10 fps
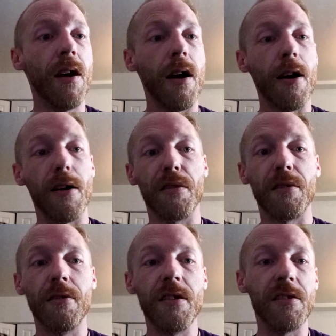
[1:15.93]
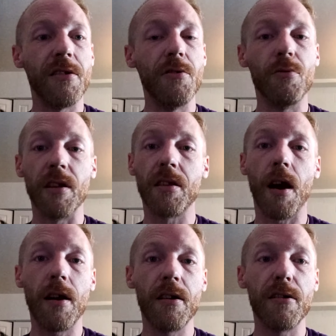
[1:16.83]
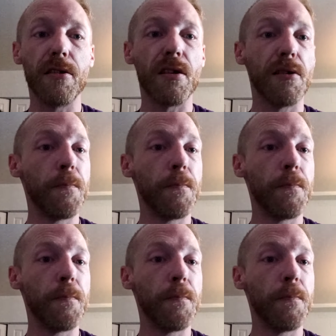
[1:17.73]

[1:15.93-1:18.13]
uh, 32 retired,